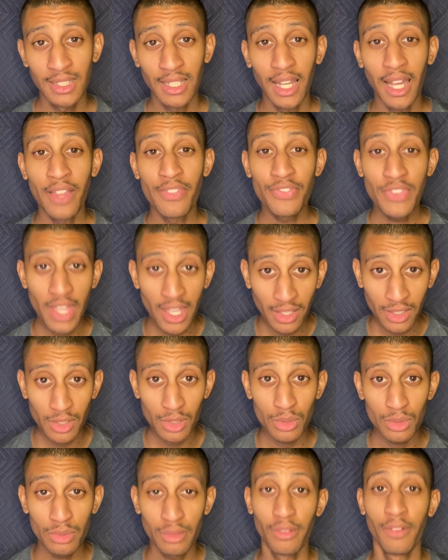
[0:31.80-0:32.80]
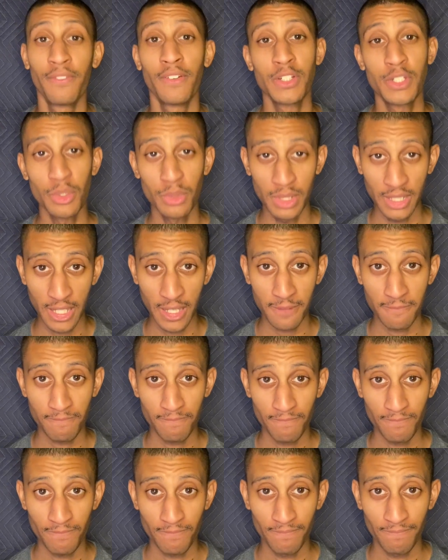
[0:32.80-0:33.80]
And thank you for tuning in.
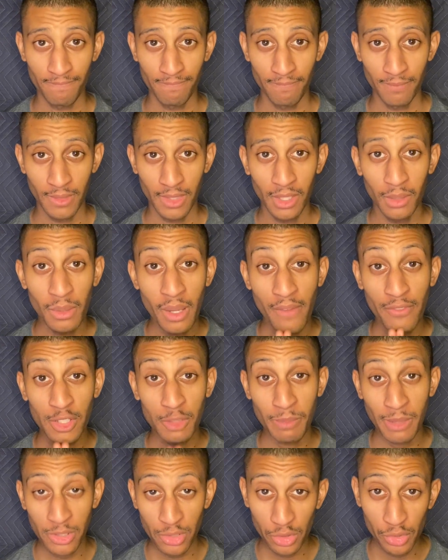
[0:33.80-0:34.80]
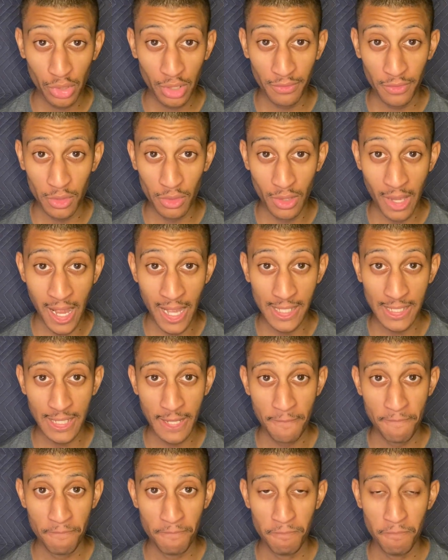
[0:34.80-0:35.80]
We have a special treat for you guys.
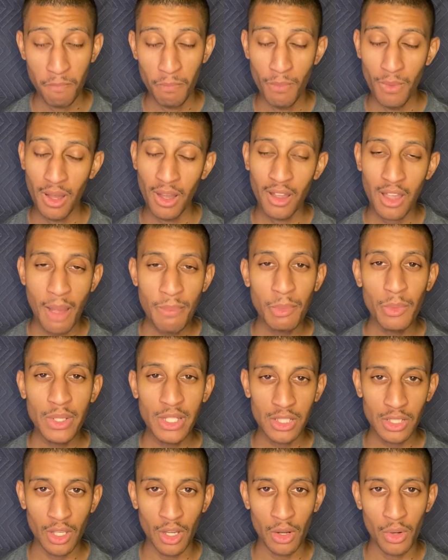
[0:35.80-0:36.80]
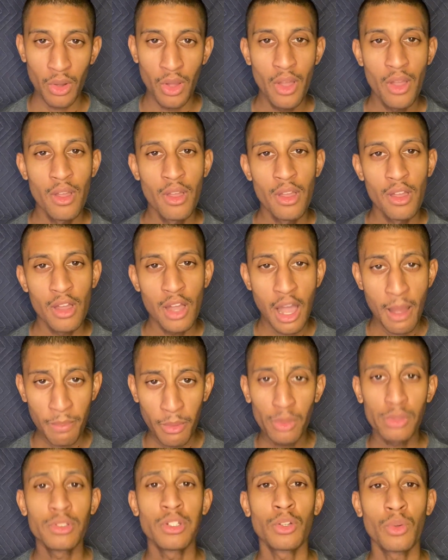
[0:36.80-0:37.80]
A couple weeks ago, I
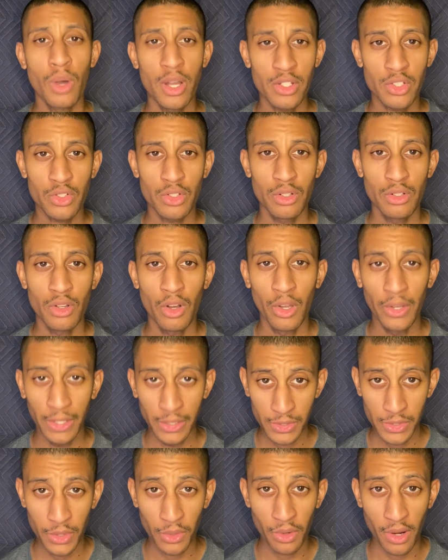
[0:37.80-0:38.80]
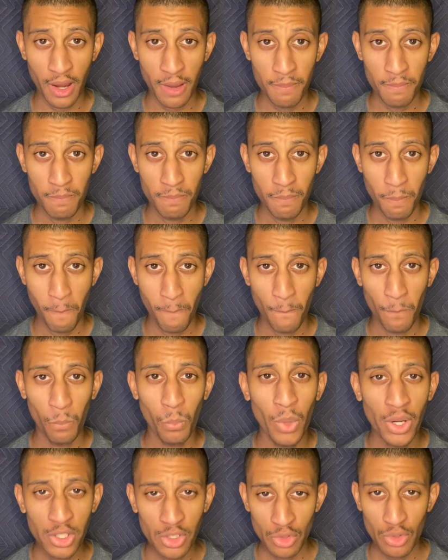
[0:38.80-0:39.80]
posed a question on Instagram.
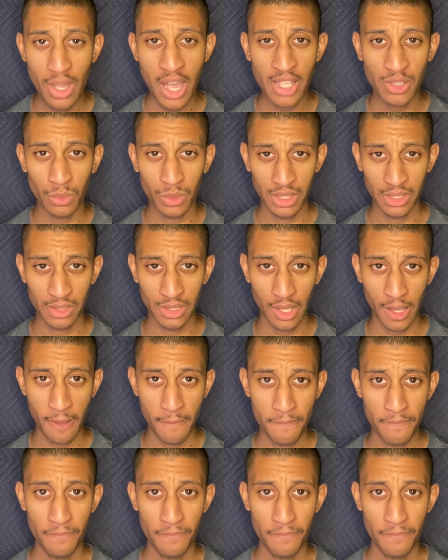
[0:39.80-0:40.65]
What did you guys want to see?